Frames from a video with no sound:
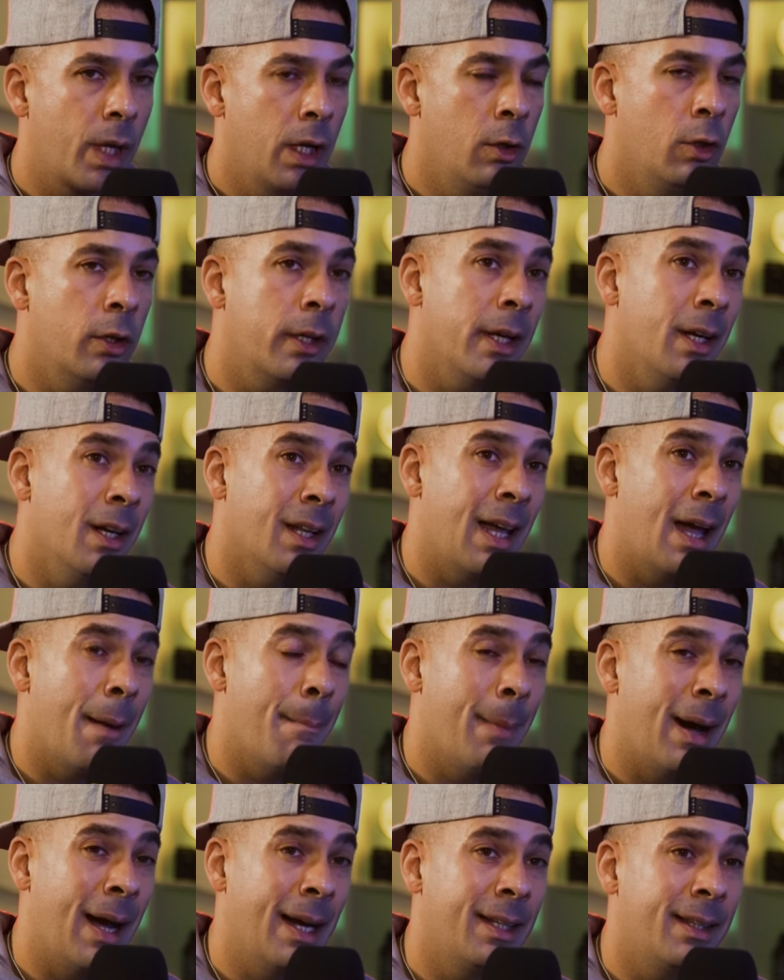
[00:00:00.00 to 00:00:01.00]
looking at like
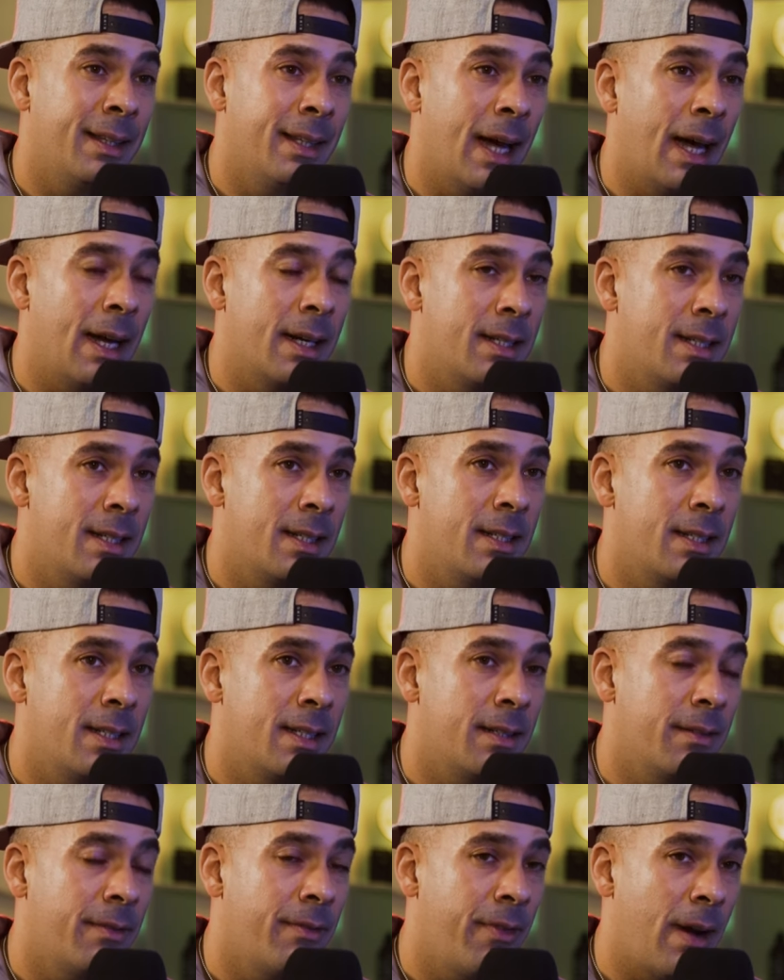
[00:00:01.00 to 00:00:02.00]
my
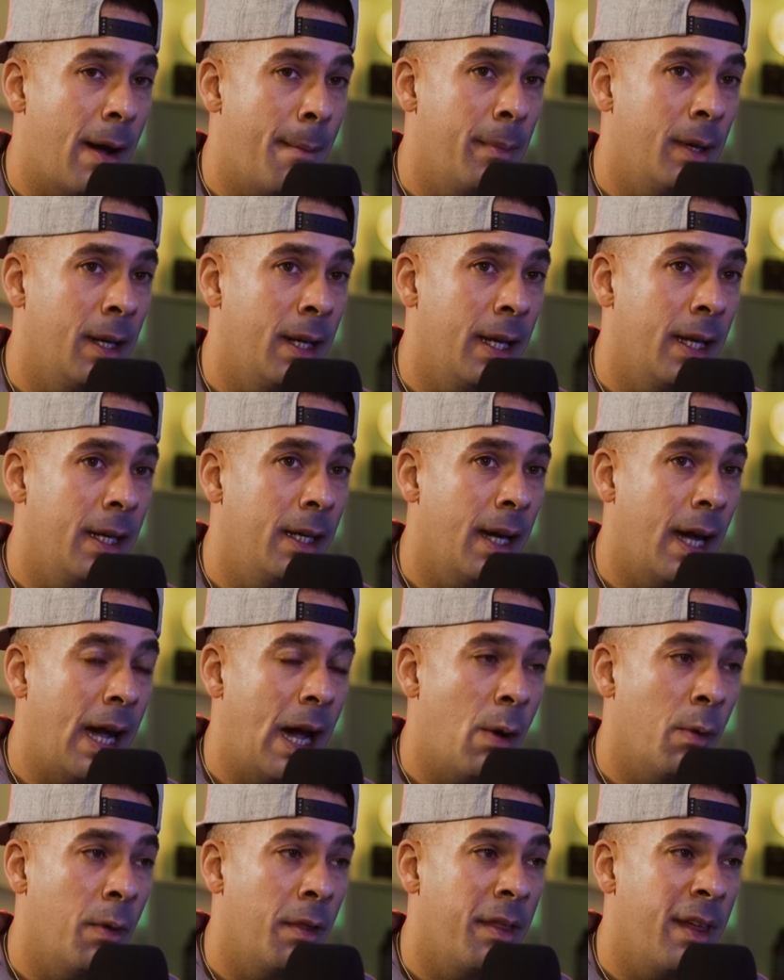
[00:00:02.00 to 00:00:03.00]
dad's family,
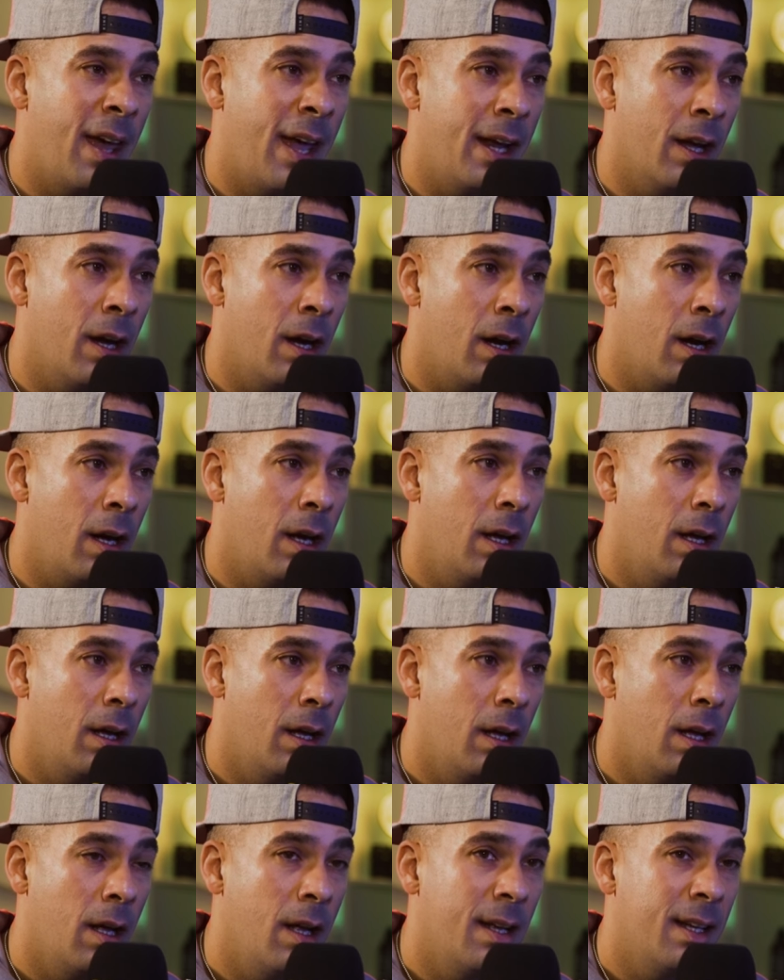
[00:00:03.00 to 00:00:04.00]
how they are,
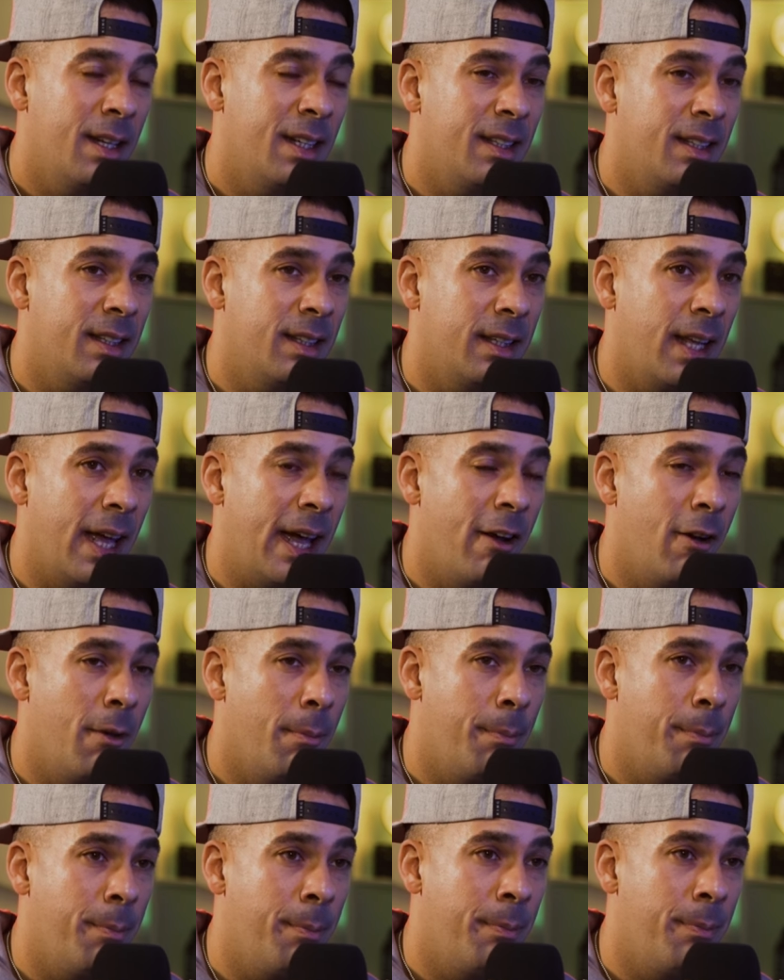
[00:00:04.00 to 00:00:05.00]
they're
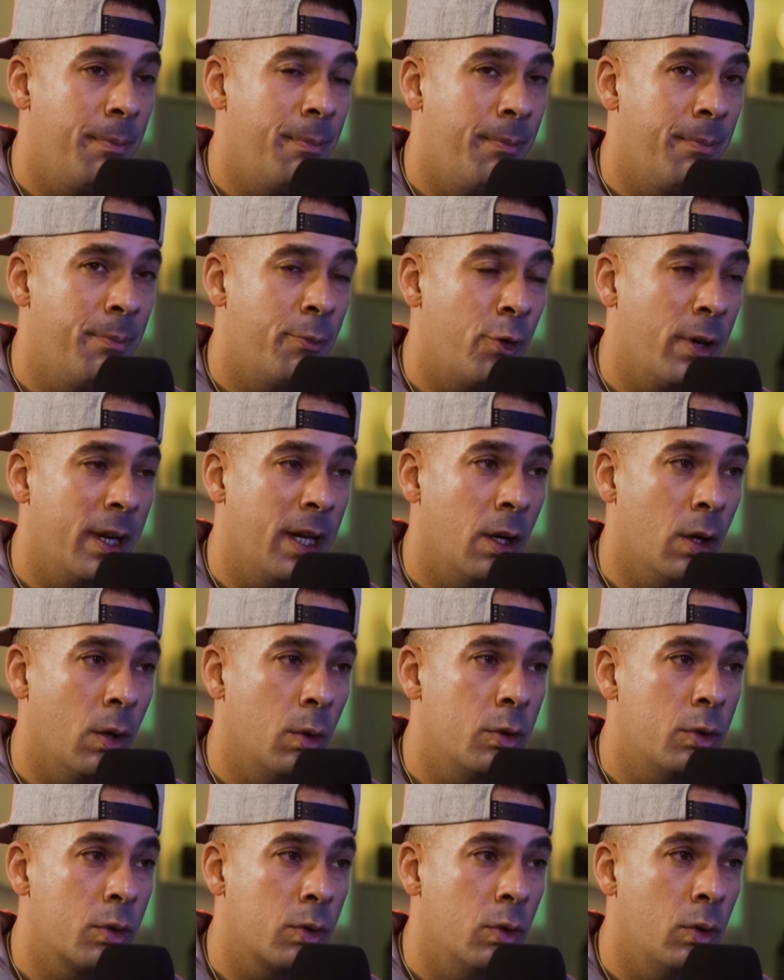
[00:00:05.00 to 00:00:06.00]
pretty
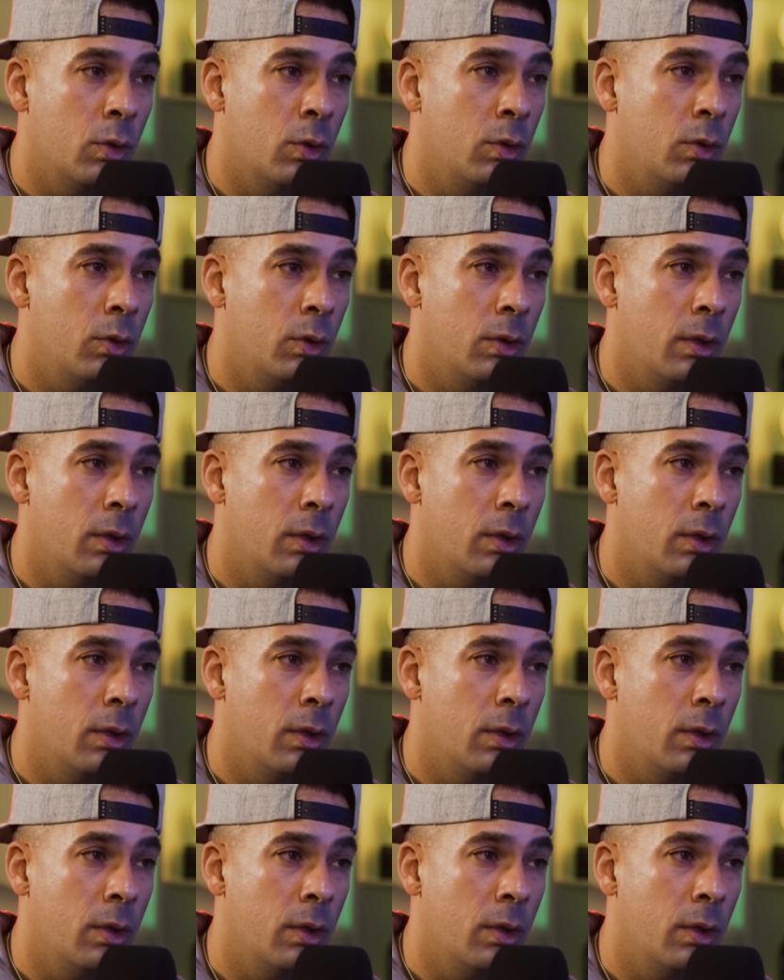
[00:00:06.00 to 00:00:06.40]
old school.